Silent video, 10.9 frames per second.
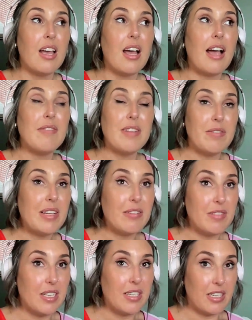I've never lived
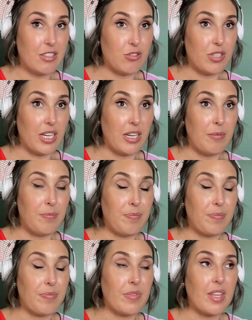in a country
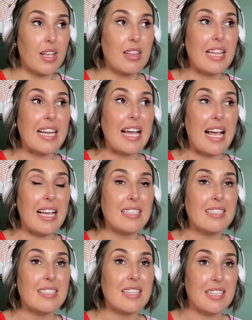that
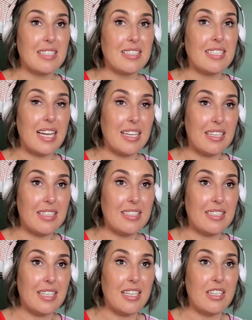has this
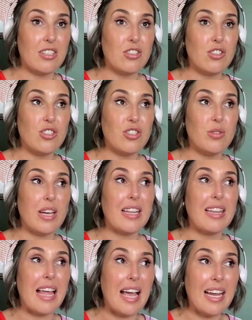tendency to
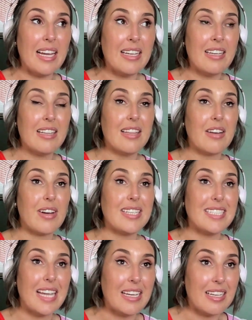align their
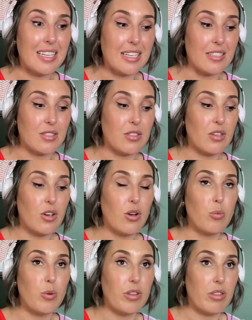identities
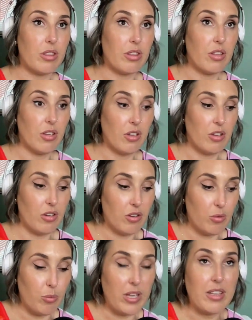with
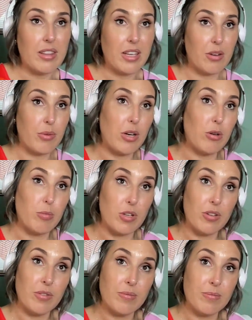whether they're red or blue.